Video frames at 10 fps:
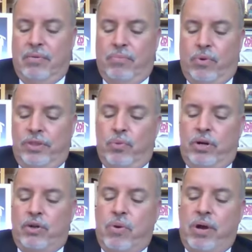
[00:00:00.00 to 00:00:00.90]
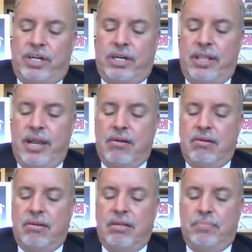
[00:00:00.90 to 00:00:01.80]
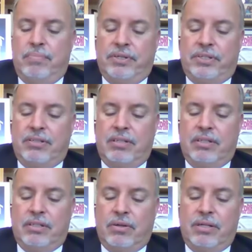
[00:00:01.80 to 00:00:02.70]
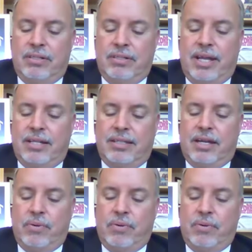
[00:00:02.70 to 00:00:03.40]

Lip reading: more than one question there and built into that?